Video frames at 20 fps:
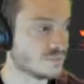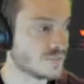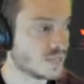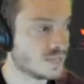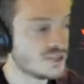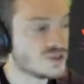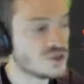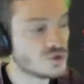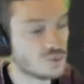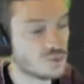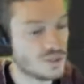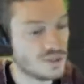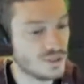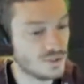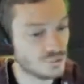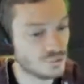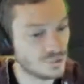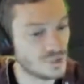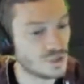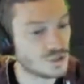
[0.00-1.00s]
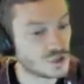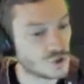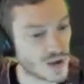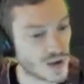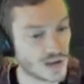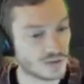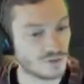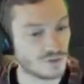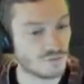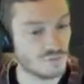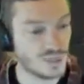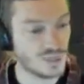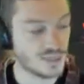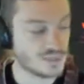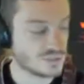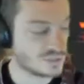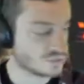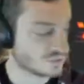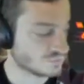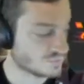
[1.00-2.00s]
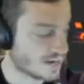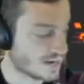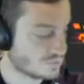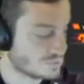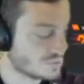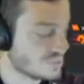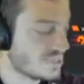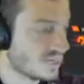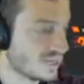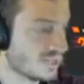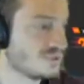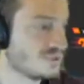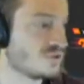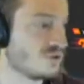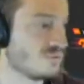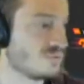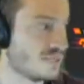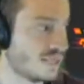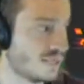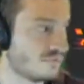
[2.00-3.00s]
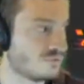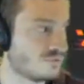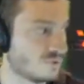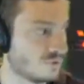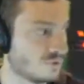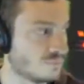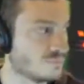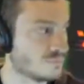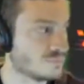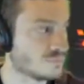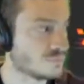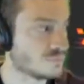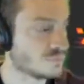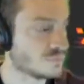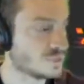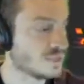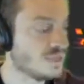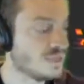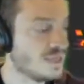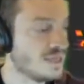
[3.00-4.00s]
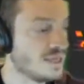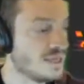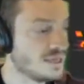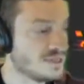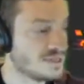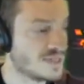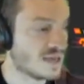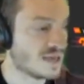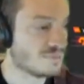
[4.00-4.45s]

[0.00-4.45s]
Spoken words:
And this is one of the really attractive pieces around the Tanzu platform, is that